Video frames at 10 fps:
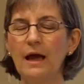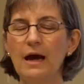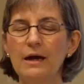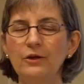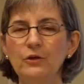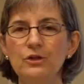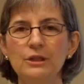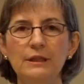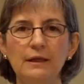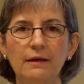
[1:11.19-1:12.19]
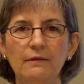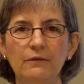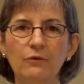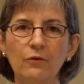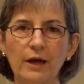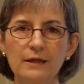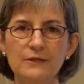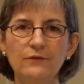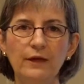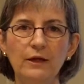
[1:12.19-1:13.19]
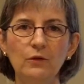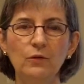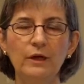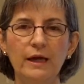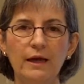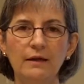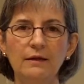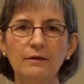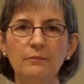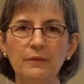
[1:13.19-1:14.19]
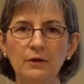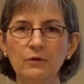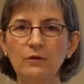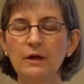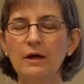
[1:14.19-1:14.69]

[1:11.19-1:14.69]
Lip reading: I usually get grass-fed organic milk.